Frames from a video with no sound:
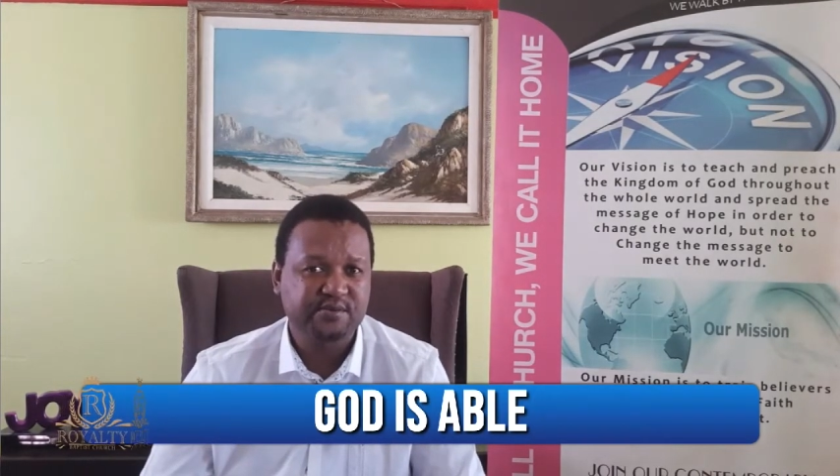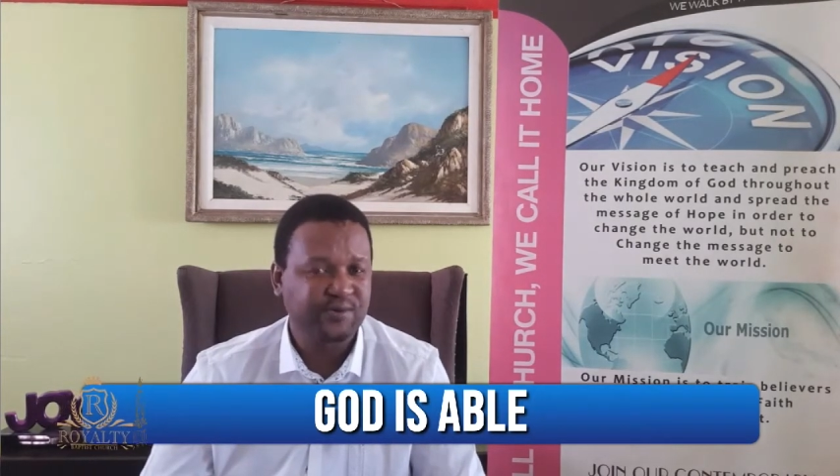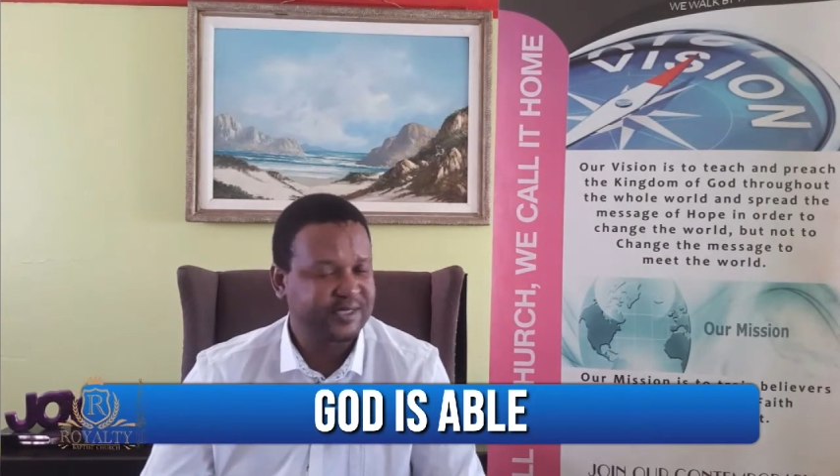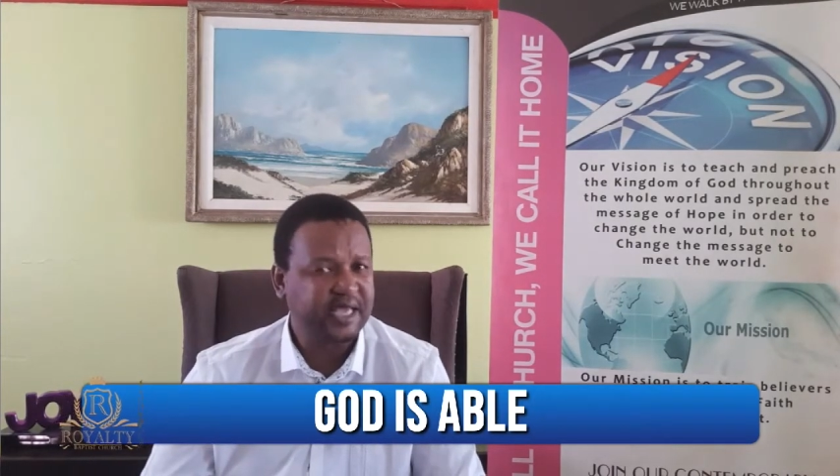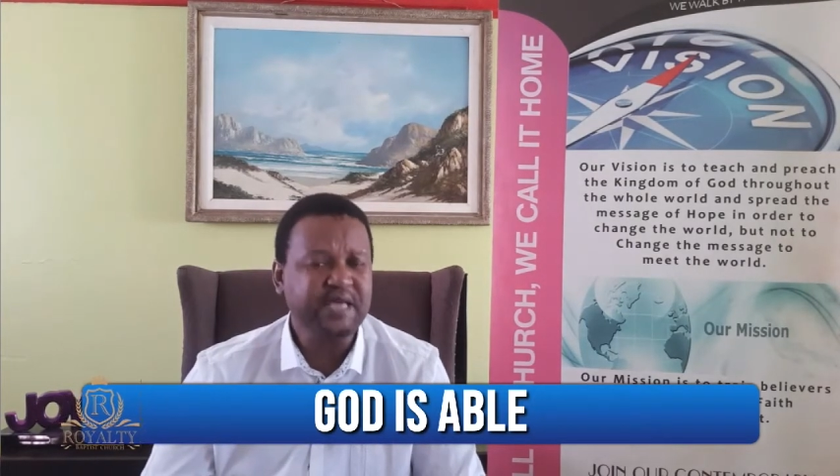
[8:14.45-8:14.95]

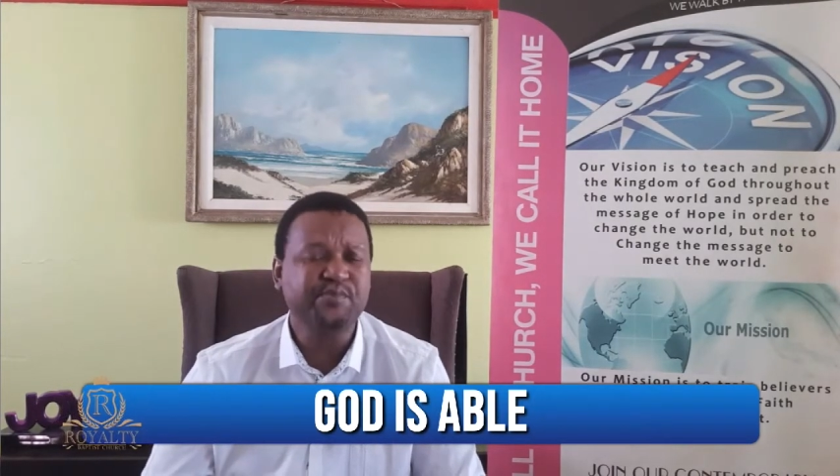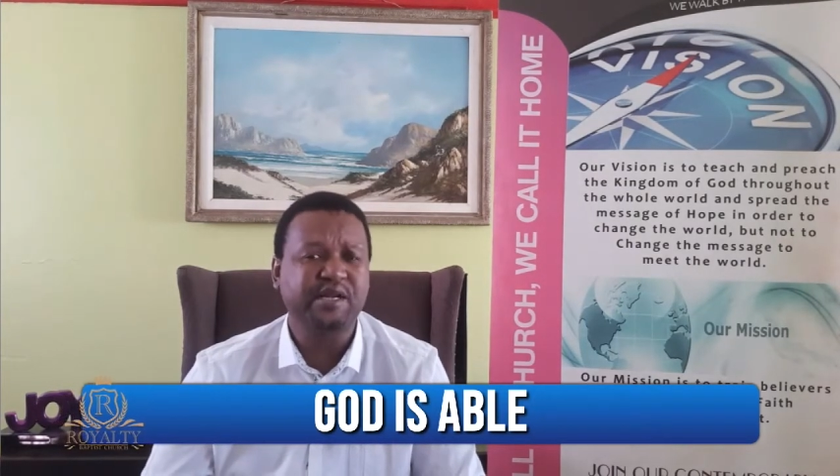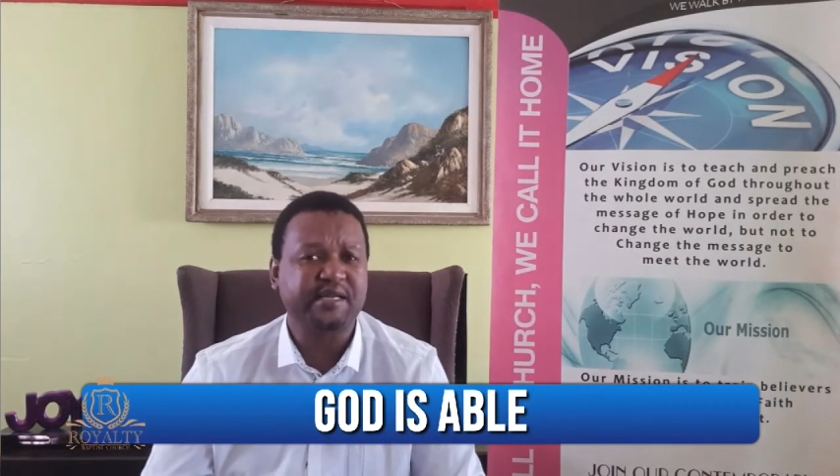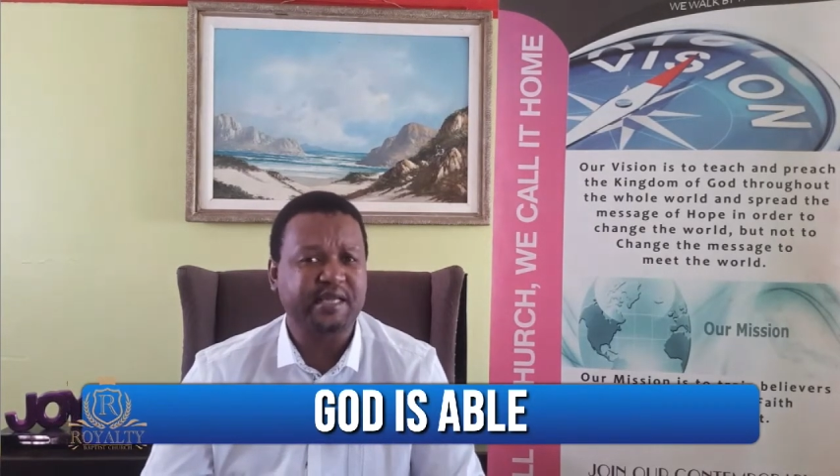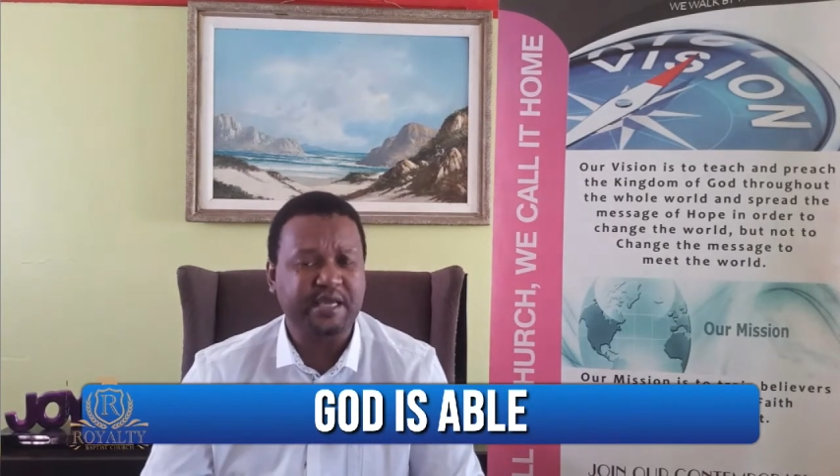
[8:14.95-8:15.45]
was
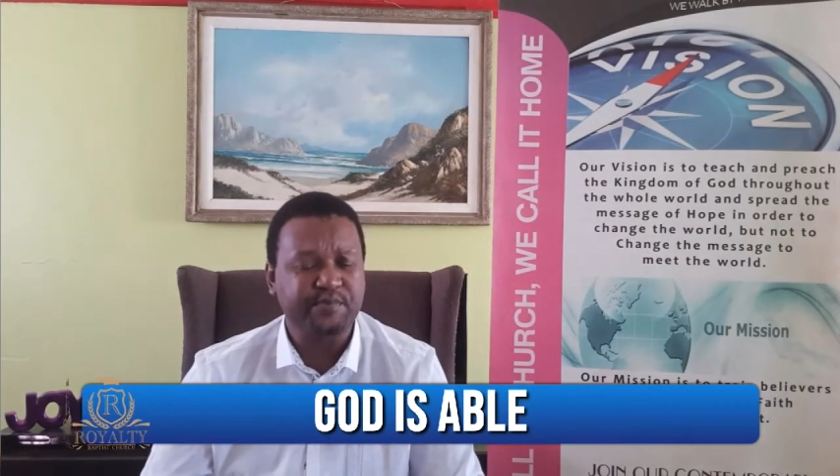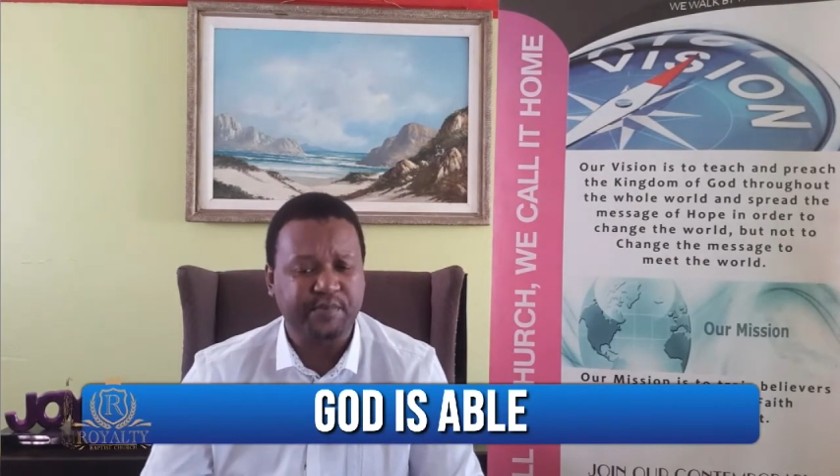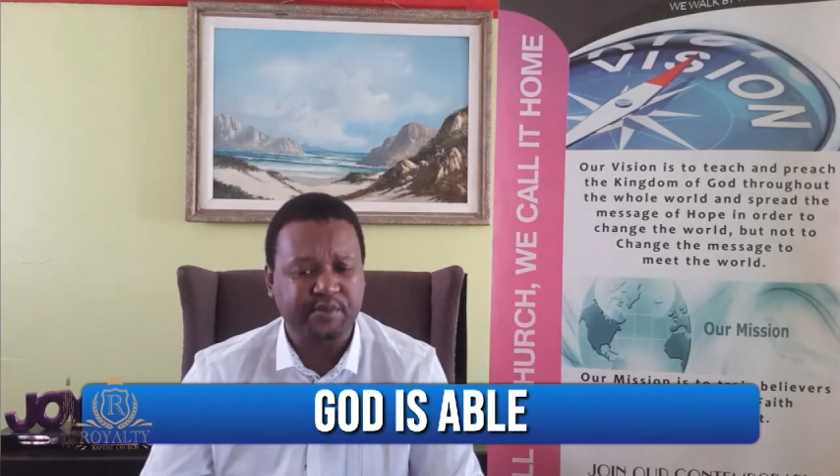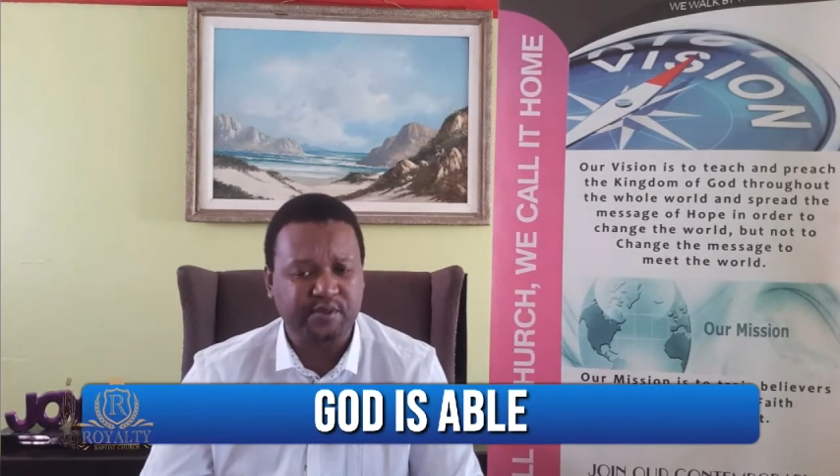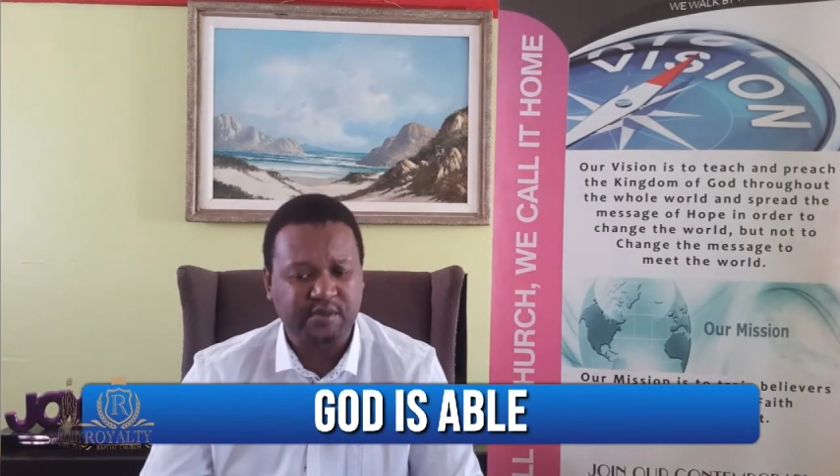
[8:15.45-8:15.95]
able and
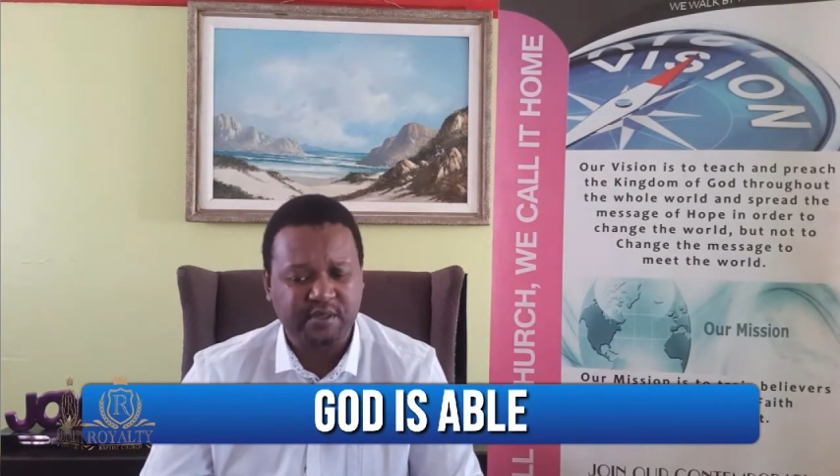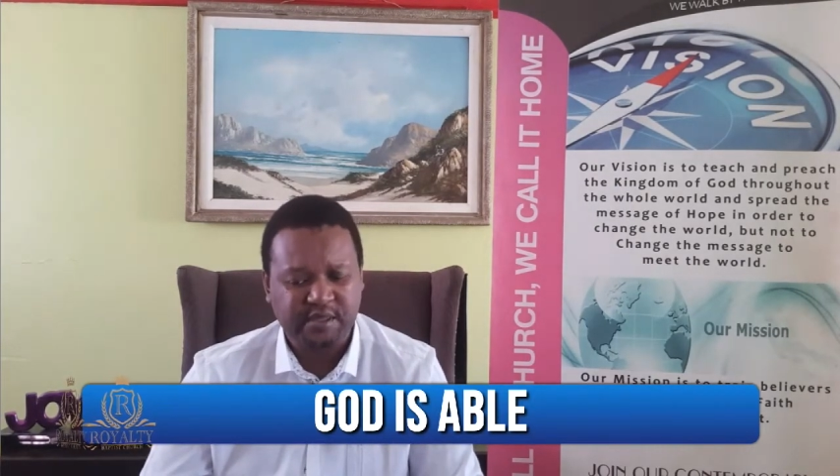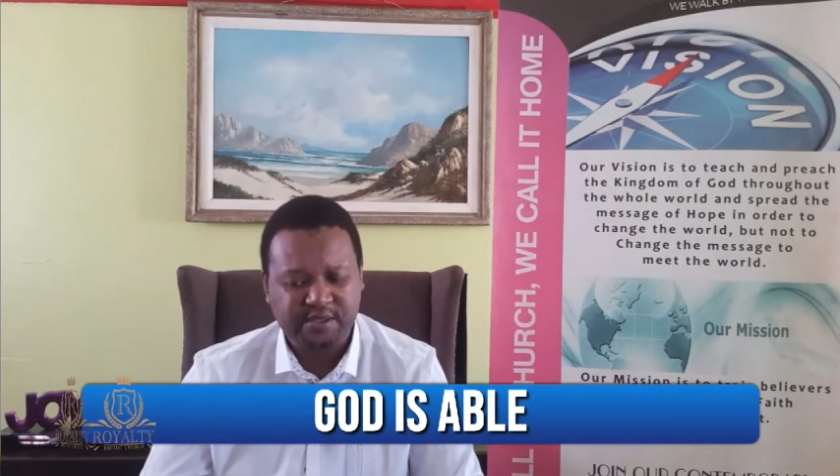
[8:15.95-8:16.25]
capable